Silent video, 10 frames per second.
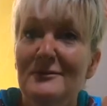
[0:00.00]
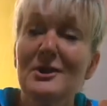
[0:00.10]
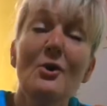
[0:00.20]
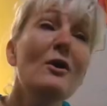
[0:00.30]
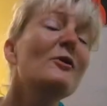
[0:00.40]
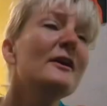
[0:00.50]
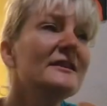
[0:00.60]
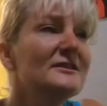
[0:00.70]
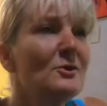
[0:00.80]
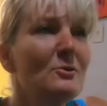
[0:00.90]
So,
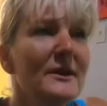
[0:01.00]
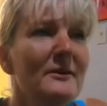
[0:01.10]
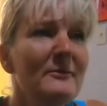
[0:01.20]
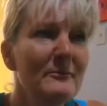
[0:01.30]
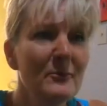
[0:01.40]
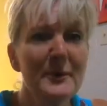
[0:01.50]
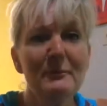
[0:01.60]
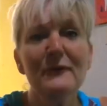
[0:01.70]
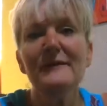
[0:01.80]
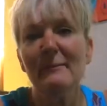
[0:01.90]
okay, so we, we
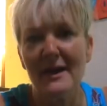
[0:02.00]
moved to